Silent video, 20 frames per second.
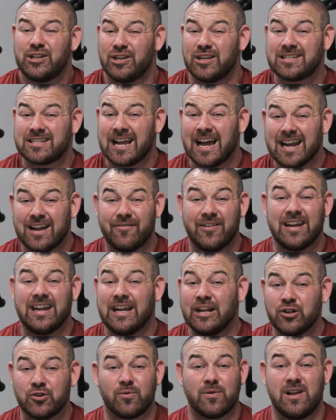just kind of an
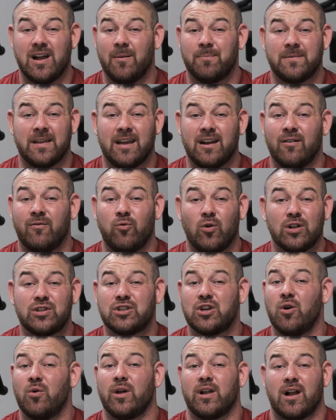injury update of
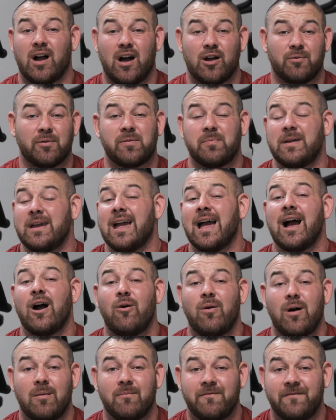what's going on with me,
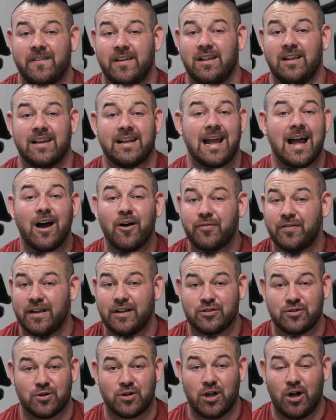how I'm feeling, how
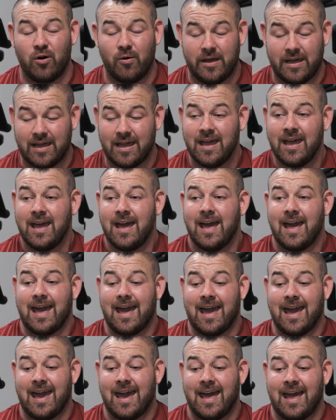things are going,
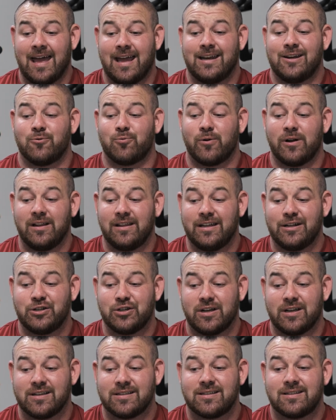and really
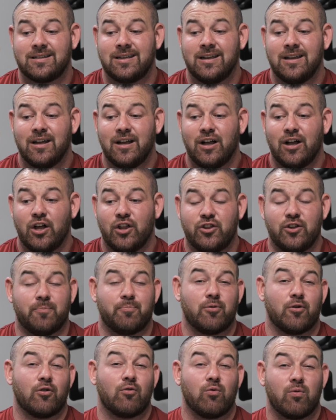just the
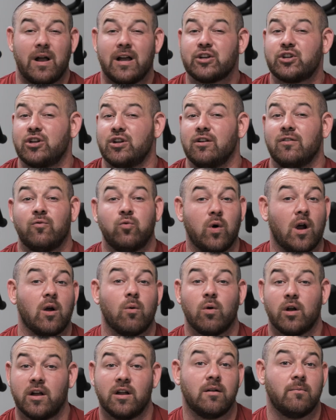progression of where
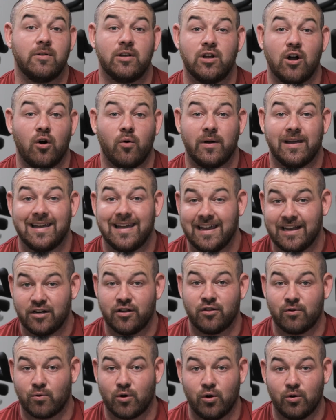we're going to be going
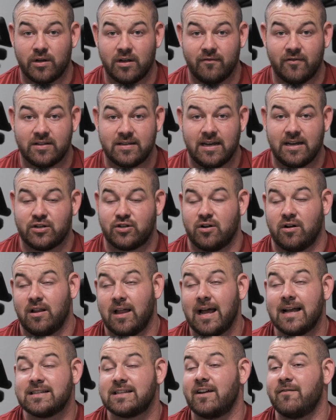into the Rogue Invitational.
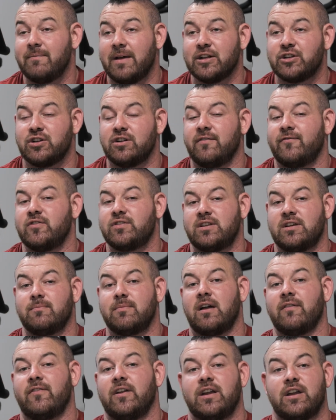As I've mentioned, if you've seen
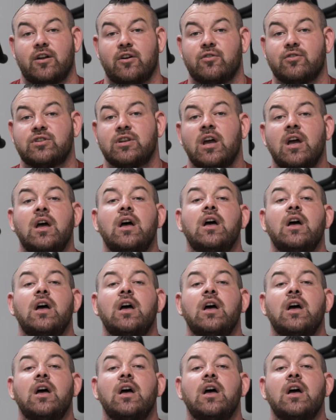my videos,